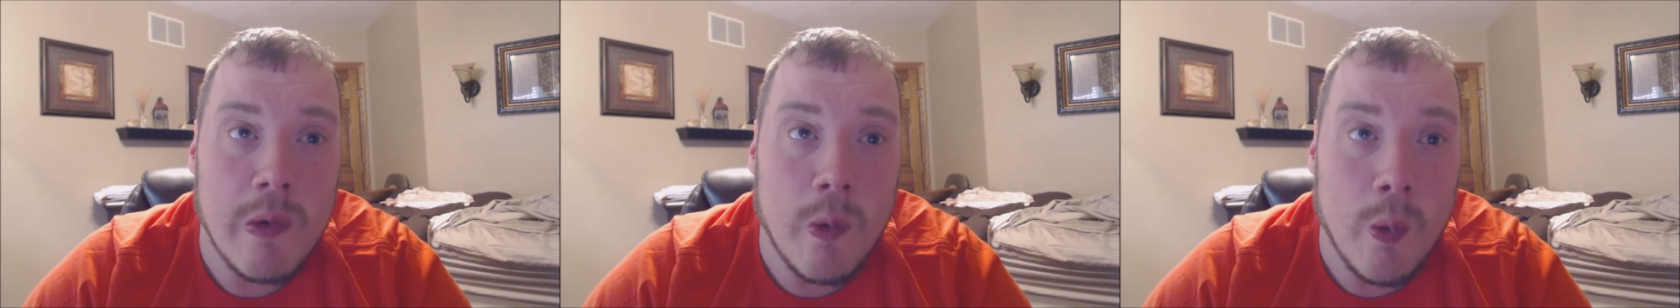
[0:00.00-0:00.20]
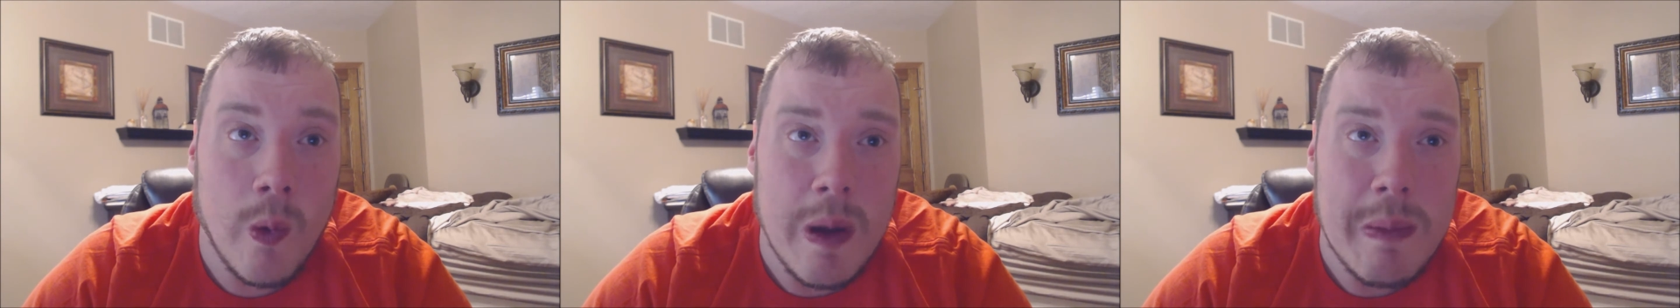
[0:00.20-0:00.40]

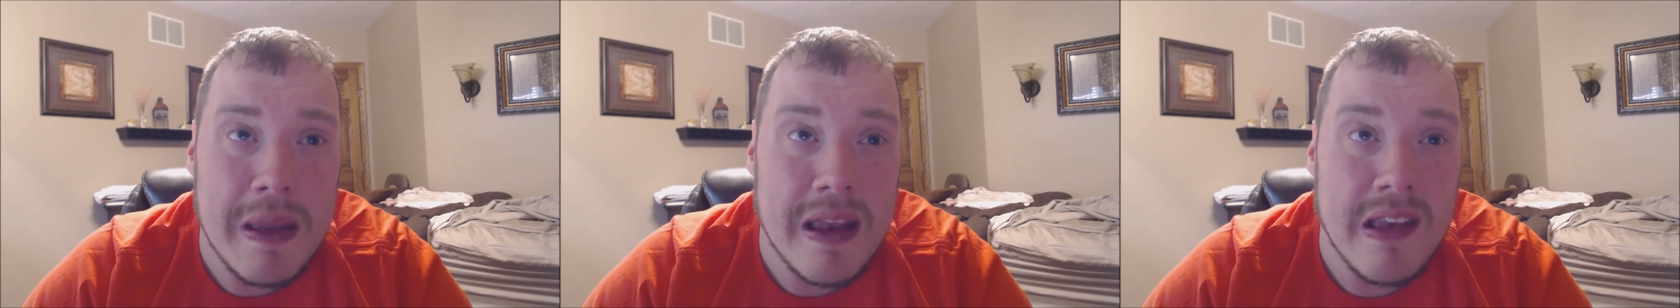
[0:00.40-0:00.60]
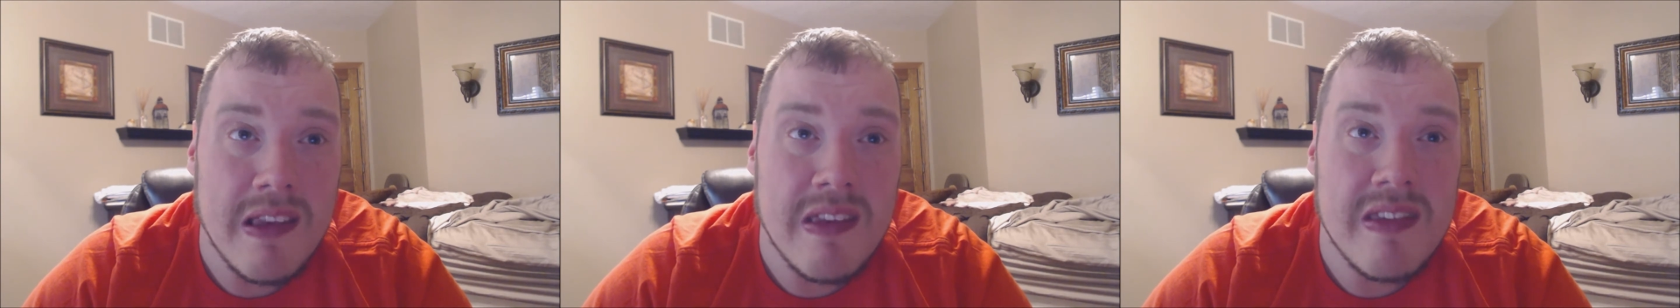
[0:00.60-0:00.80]

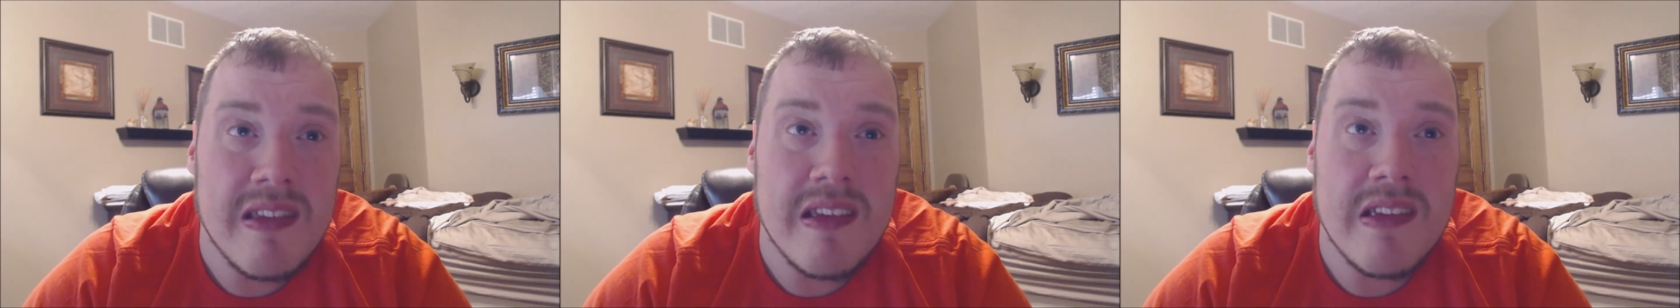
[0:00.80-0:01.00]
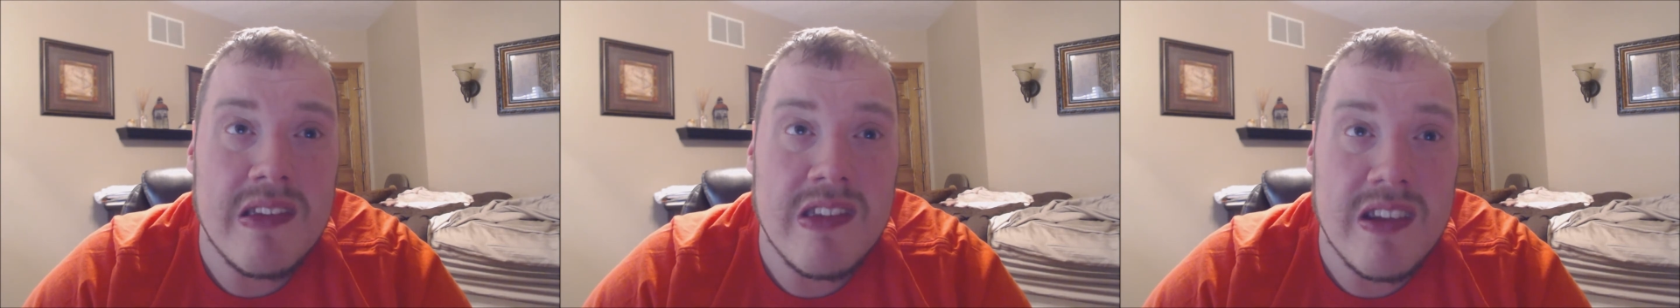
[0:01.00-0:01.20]
Women's
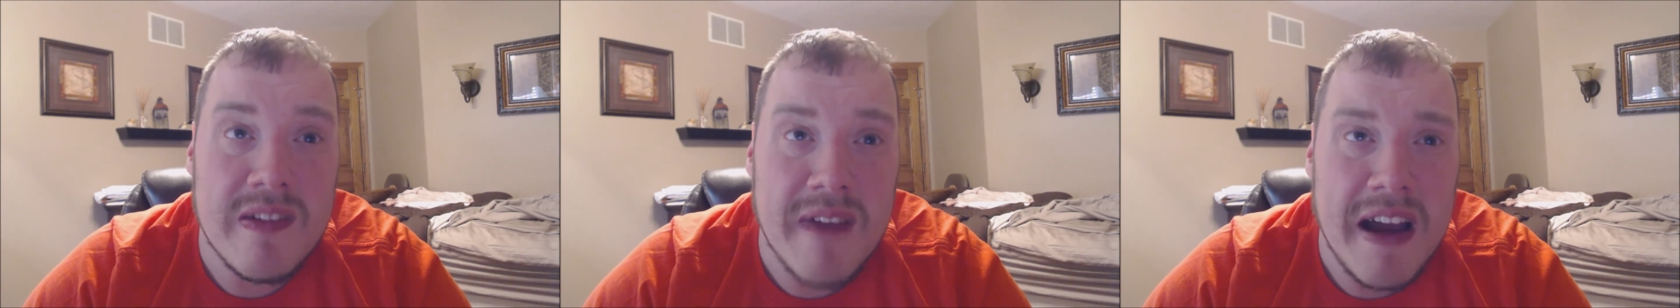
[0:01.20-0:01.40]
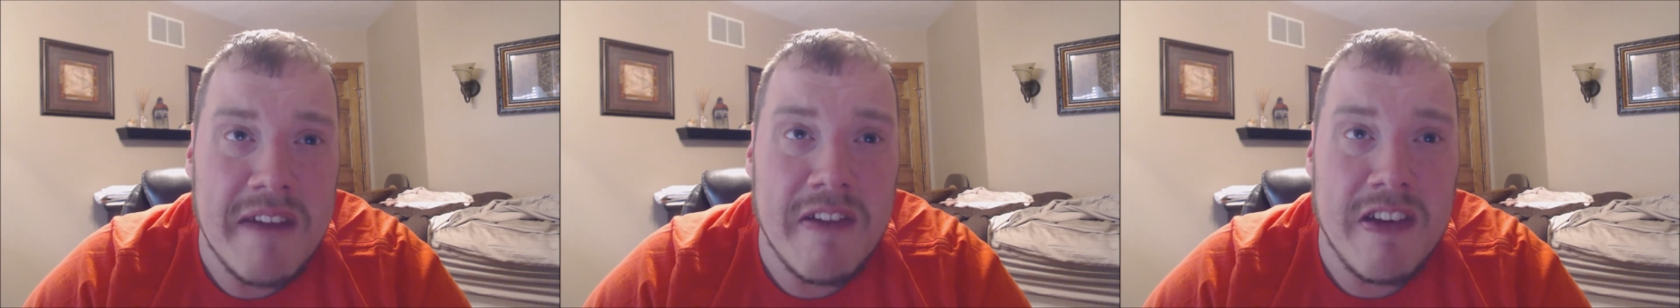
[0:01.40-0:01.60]

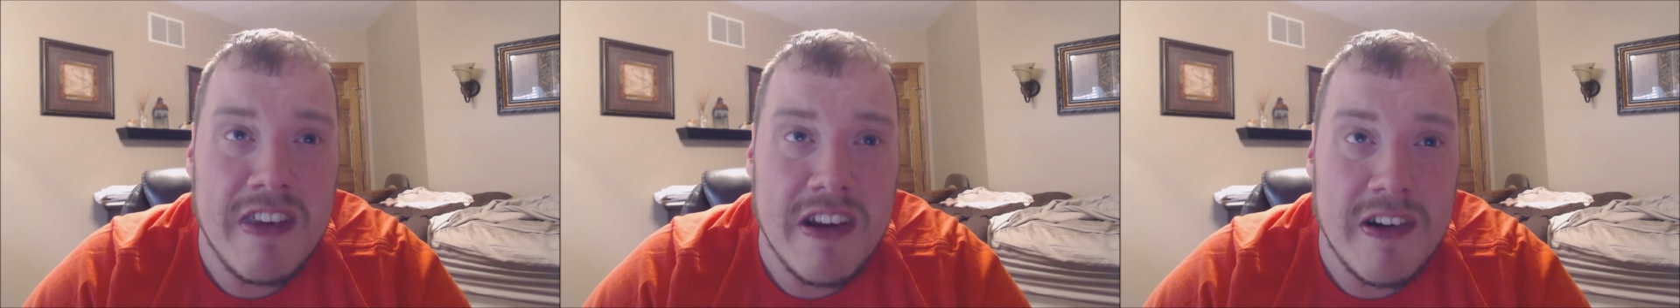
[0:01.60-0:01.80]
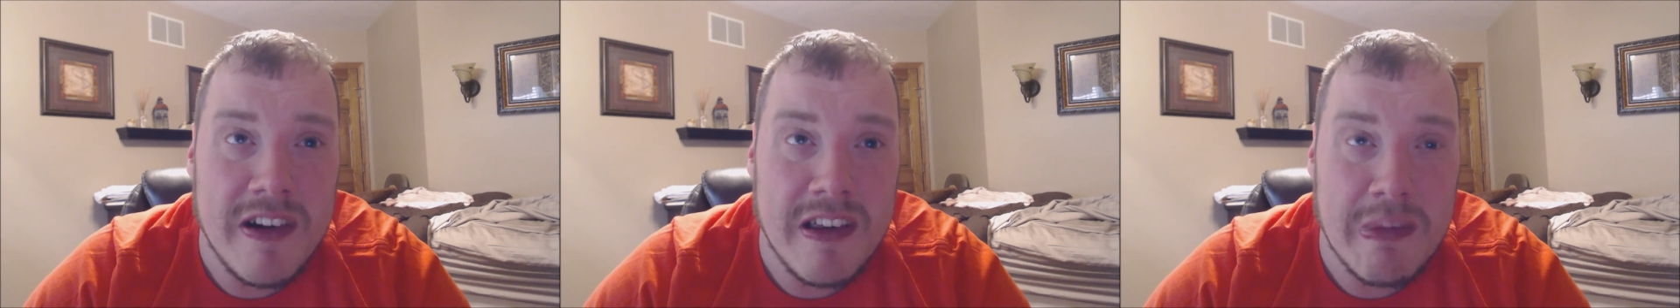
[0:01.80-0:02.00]
Survivor
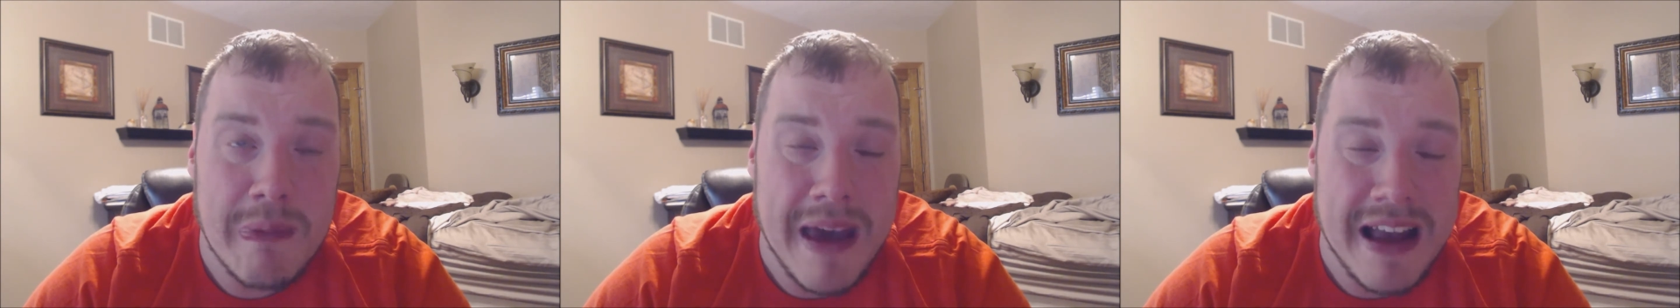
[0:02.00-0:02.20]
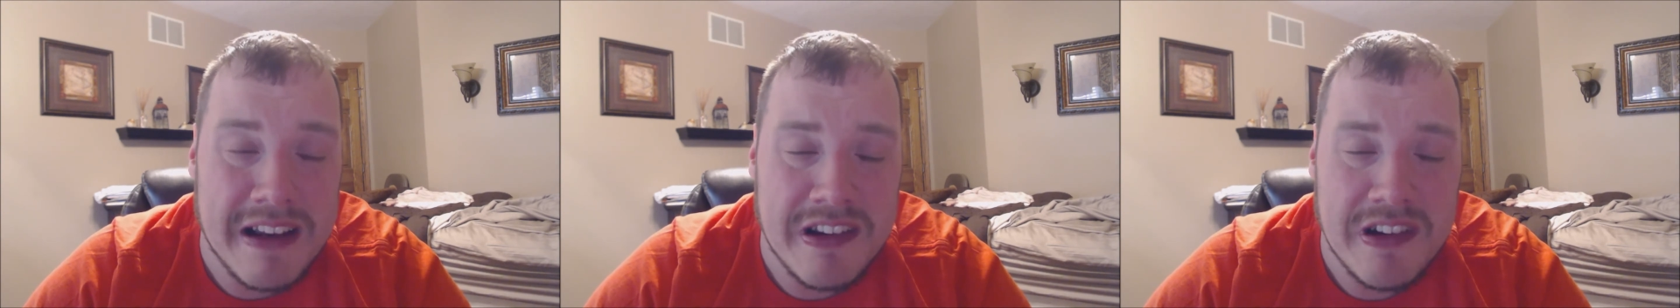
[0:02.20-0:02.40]
Series
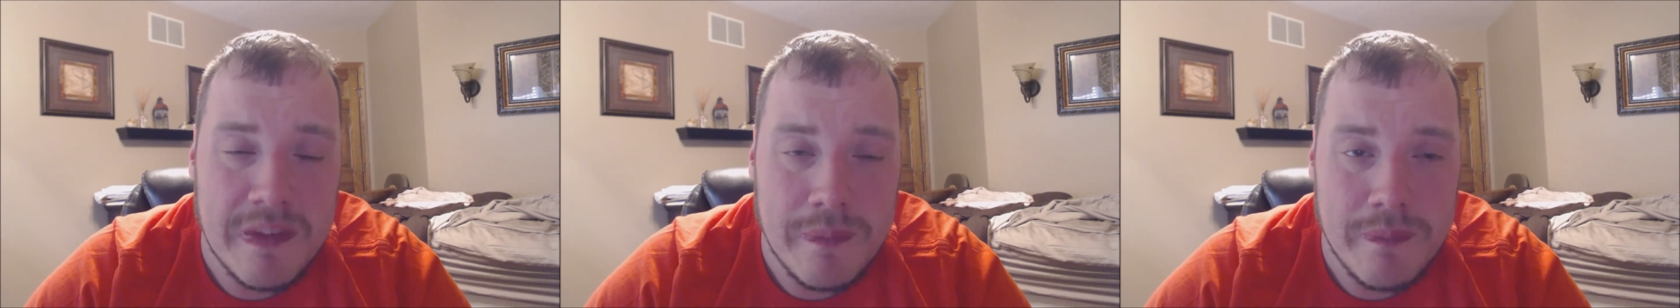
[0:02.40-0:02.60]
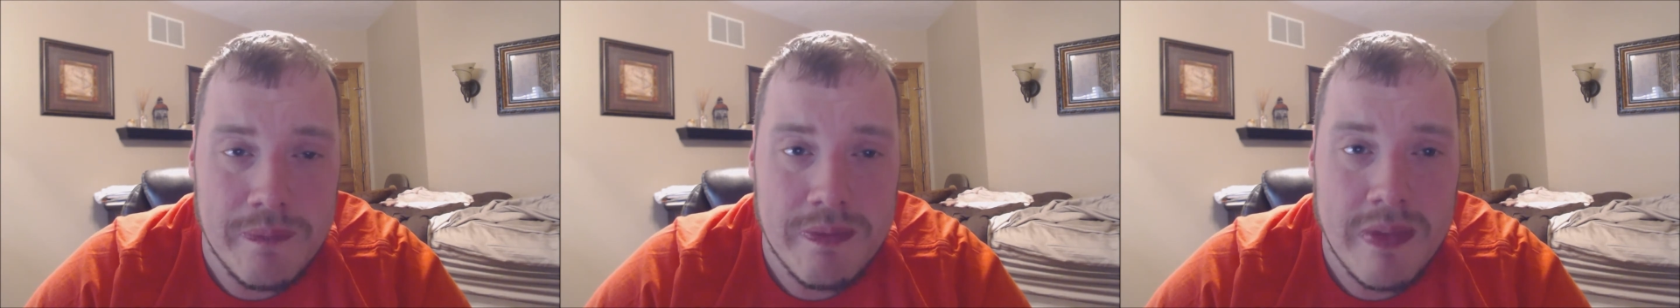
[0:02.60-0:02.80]
match.